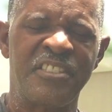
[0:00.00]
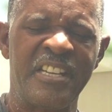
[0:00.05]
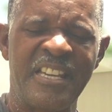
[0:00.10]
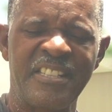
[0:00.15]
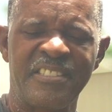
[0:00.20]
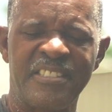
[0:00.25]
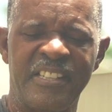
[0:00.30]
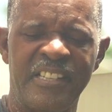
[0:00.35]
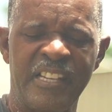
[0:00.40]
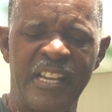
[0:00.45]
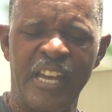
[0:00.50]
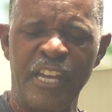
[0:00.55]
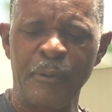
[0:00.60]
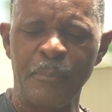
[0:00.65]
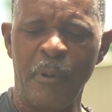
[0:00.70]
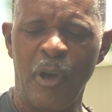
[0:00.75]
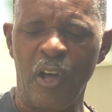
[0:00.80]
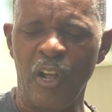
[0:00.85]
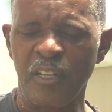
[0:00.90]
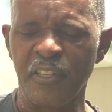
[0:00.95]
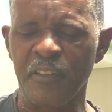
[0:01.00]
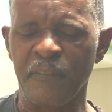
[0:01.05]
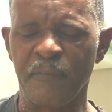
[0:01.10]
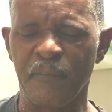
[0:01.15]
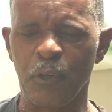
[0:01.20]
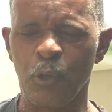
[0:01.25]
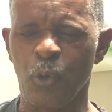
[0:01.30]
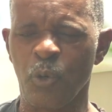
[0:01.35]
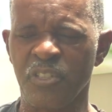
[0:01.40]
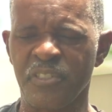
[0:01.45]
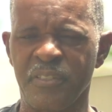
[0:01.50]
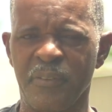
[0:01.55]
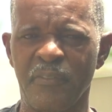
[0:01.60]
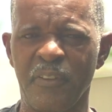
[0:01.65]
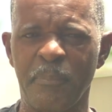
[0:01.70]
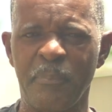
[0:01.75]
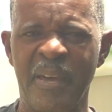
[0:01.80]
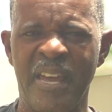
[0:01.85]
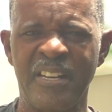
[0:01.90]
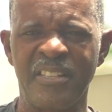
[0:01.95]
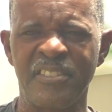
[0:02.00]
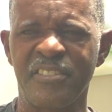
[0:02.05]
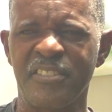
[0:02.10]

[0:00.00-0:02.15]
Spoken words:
just lime all the floors of the pen.